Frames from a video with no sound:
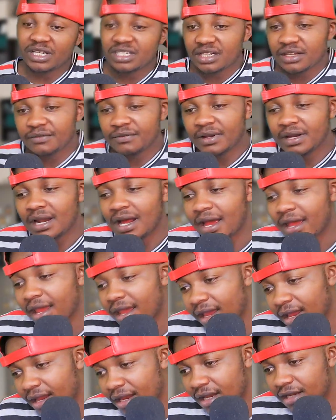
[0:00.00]
went even
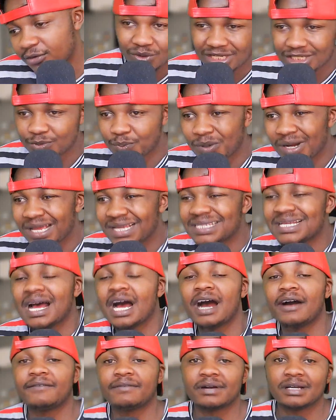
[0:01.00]
ahead to express
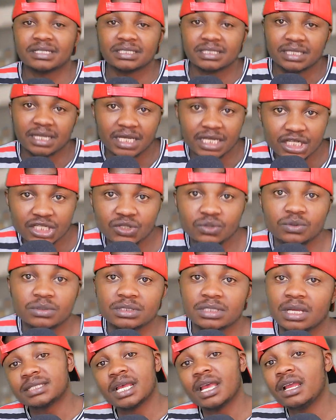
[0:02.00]
her
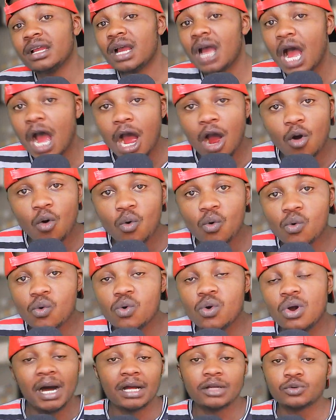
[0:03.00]
frustrations, saying
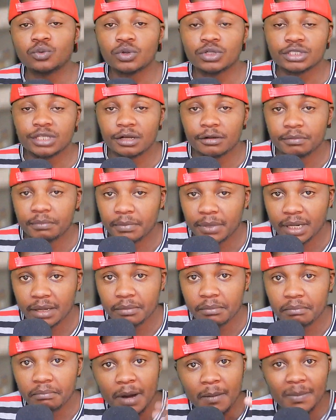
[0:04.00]
how Bahati was helped by
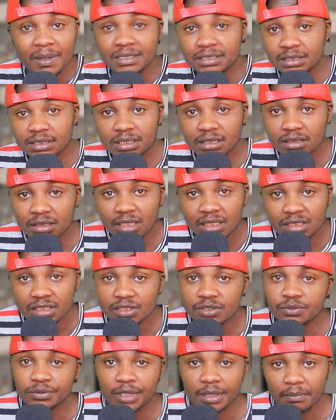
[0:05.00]
Mama Sid, that
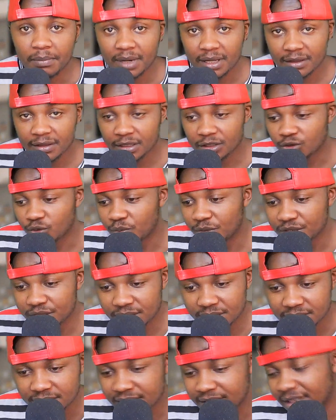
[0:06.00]
is the mother to
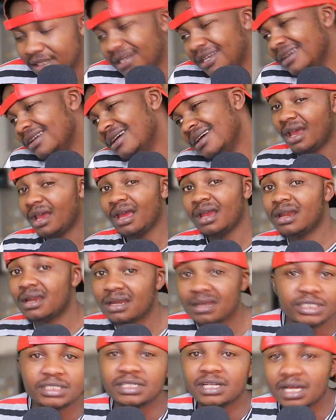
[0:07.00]
Mister Seed,
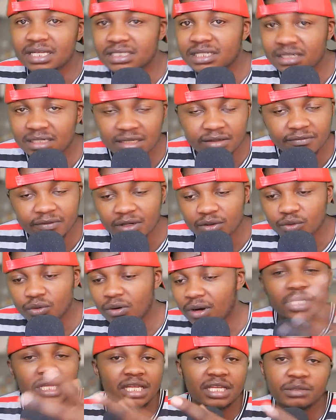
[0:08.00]
and she doesn't even
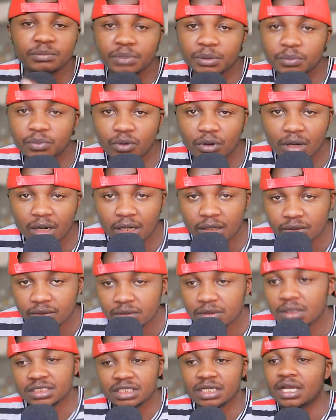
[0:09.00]
go telling people
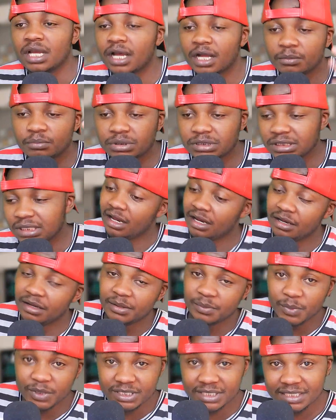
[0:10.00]
how she helped. And
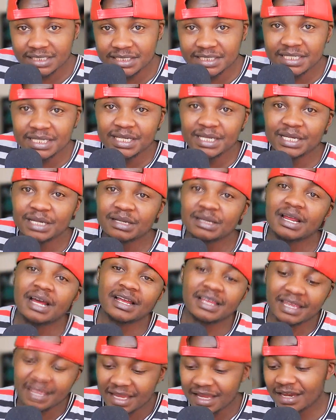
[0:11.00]
Mister Seed
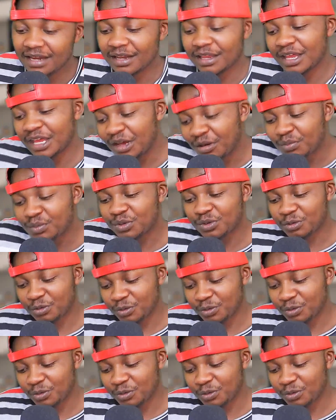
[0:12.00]
again came